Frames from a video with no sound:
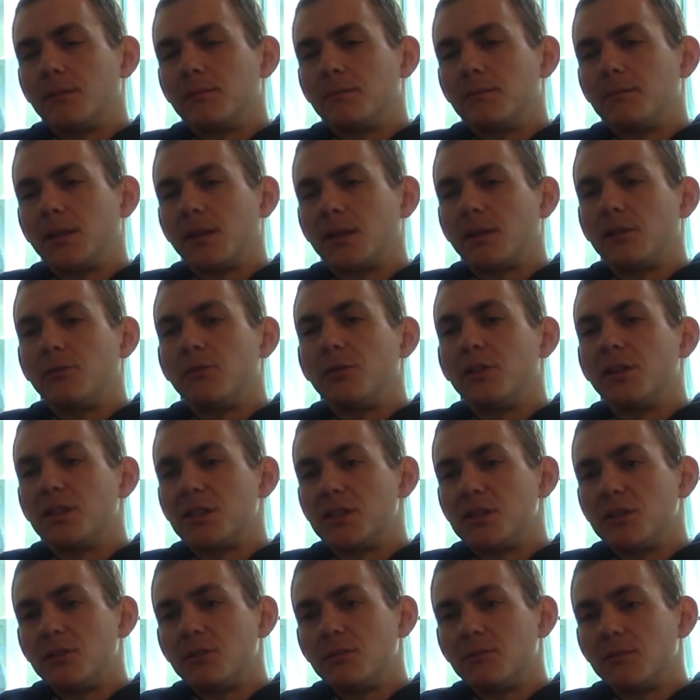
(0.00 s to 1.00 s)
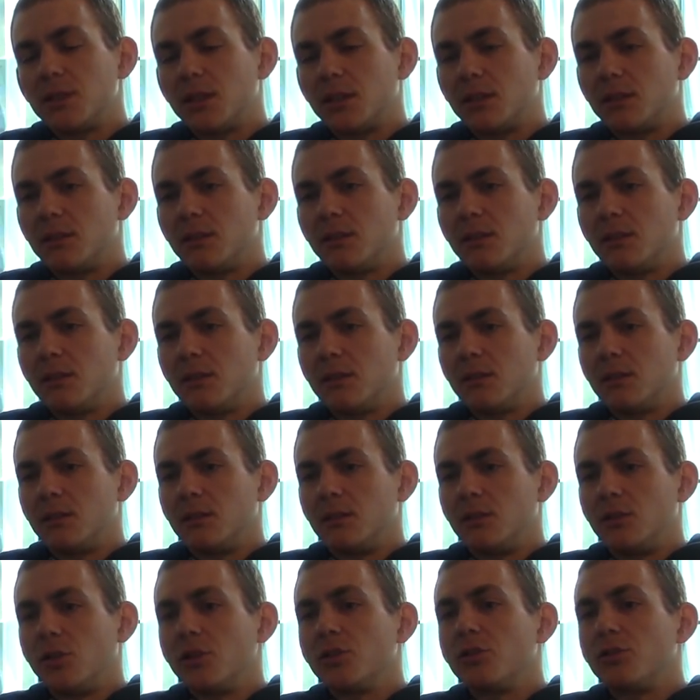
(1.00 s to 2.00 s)
But we assume that
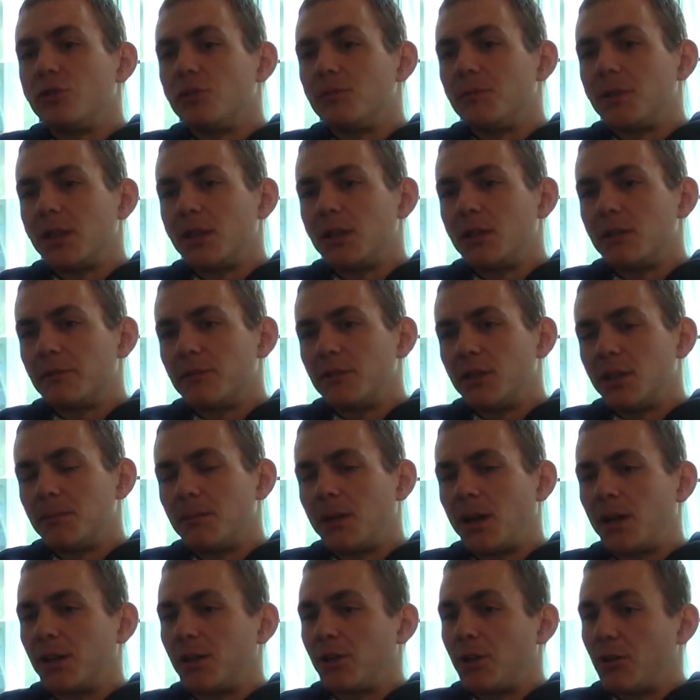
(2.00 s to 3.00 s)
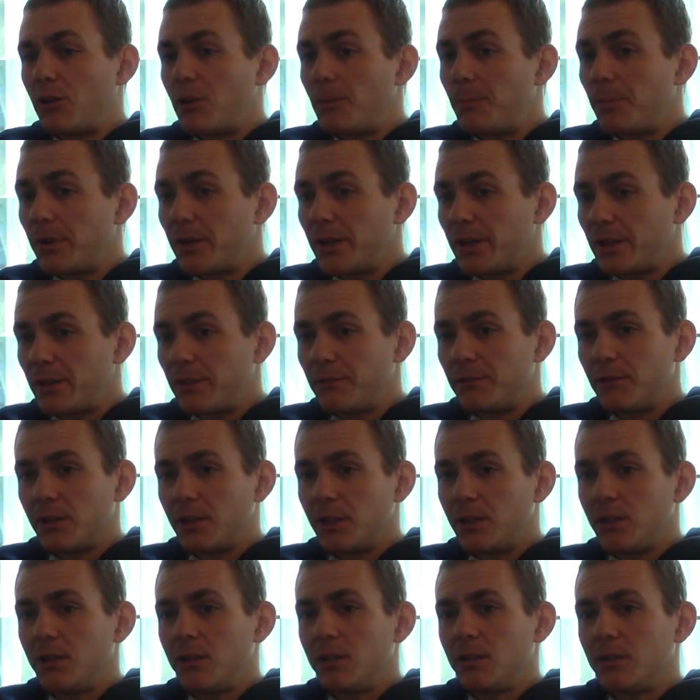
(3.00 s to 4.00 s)
not too many of them are
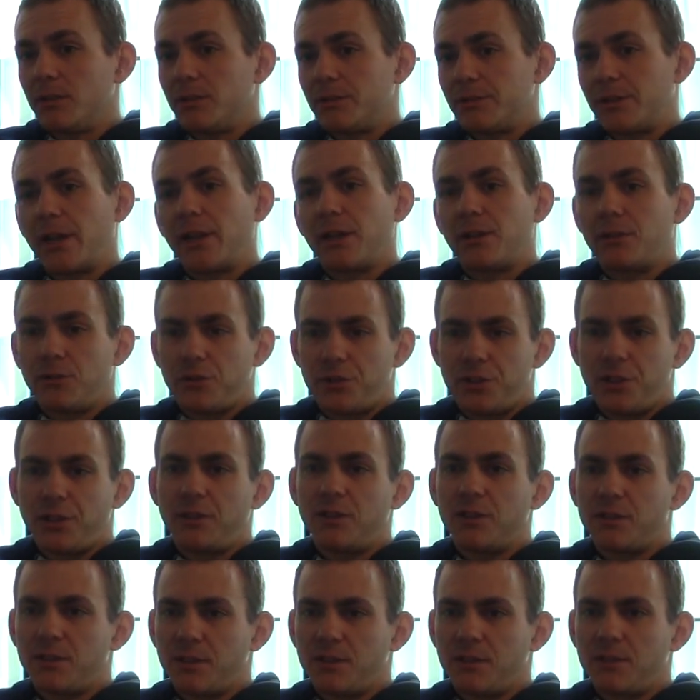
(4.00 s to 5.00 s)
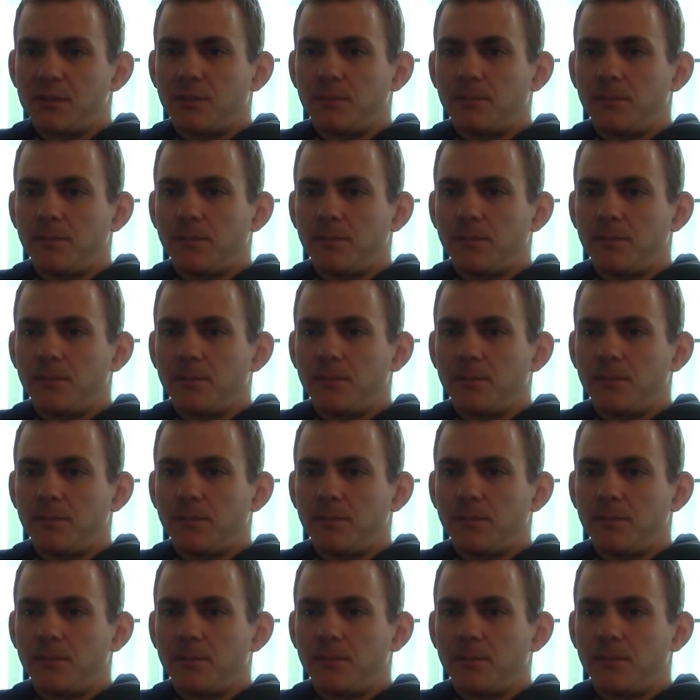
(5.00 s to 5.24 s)
cooperatively trying to cheat the system.